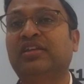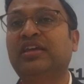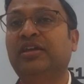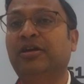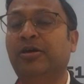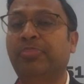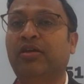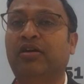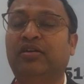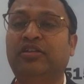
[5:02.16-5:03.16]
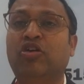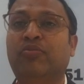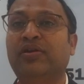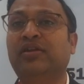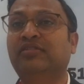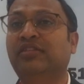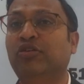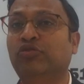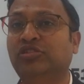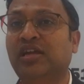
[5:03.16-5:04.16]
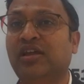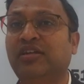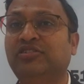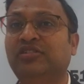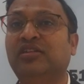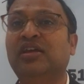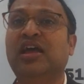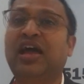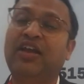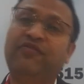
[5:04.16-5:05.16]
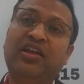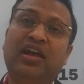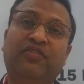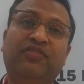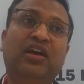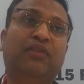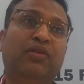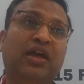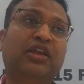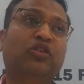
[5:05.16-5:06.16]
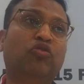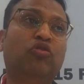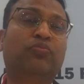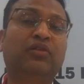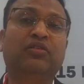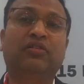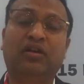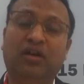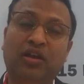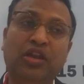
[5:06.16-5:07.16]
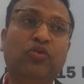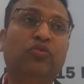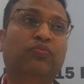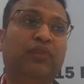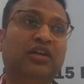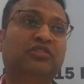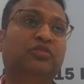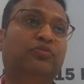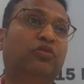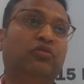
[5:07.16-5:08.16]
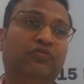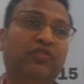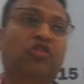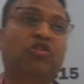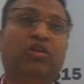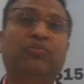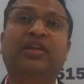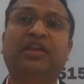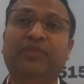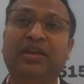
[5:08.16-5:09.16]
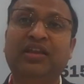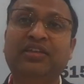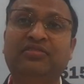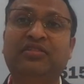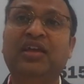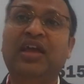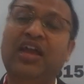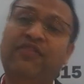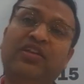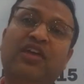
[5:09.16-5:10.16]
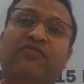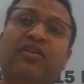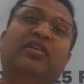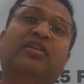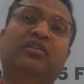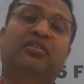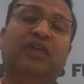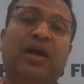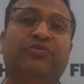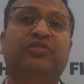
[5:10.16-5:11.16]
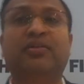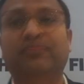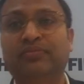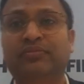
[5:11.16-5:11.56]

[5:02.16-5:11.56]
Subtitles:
the operators in the Oceania region. And we are planning to open a new parts depot. We are contemplating in Middle East. and we have one in Amsterdam.